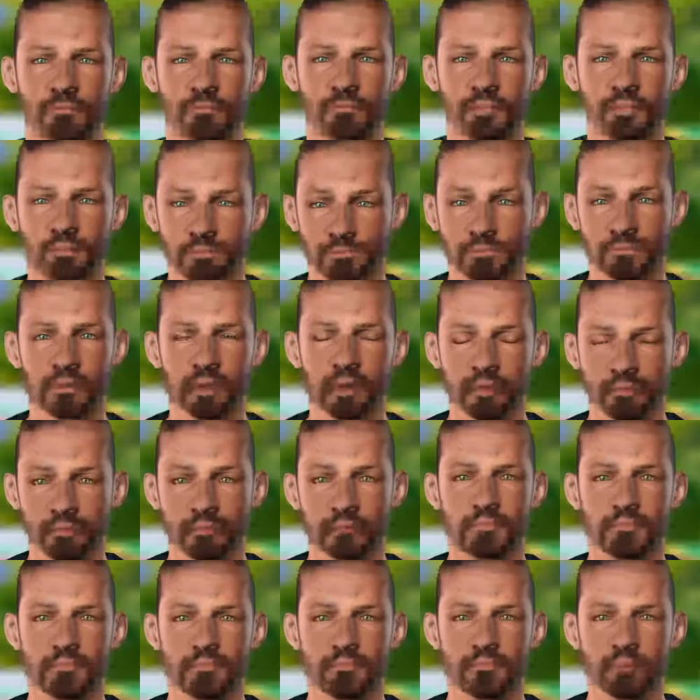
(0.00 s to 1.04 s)
Give those
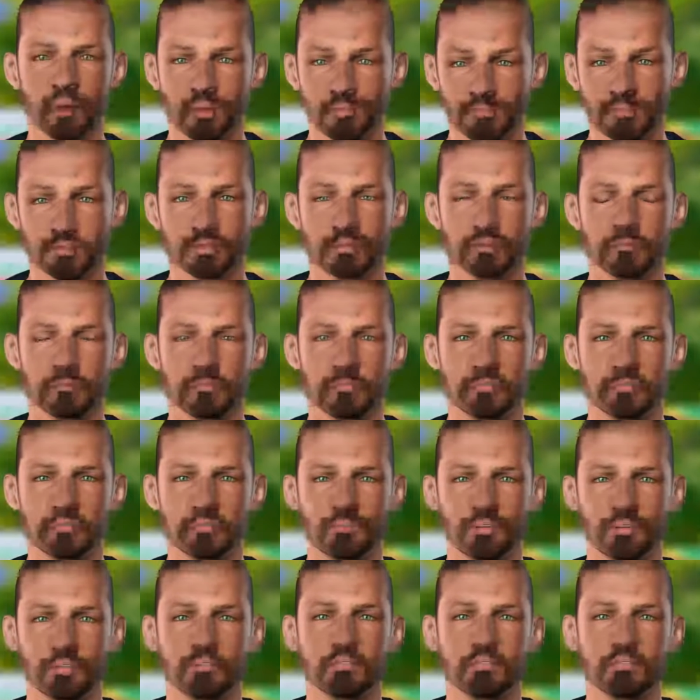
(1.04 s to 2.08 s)
who deprive you.
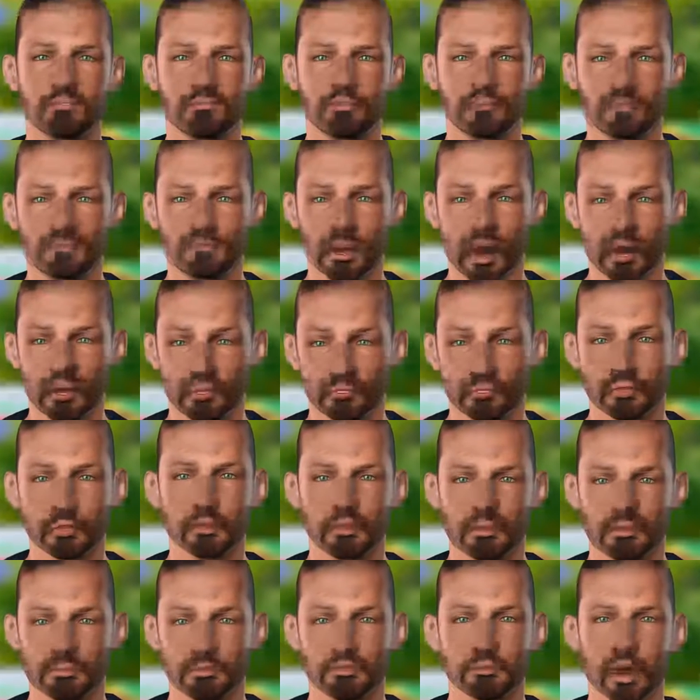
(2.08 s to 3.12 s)
Reach for those
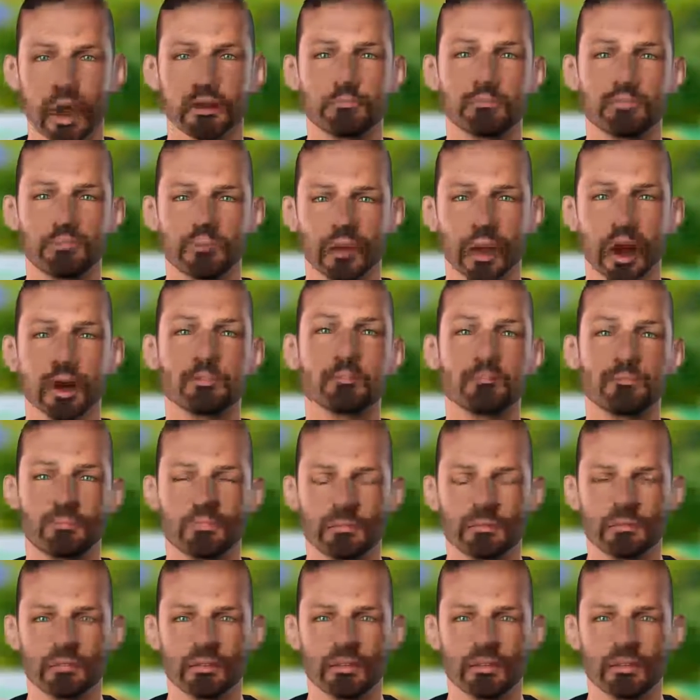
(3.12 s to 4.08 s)
who cut you off.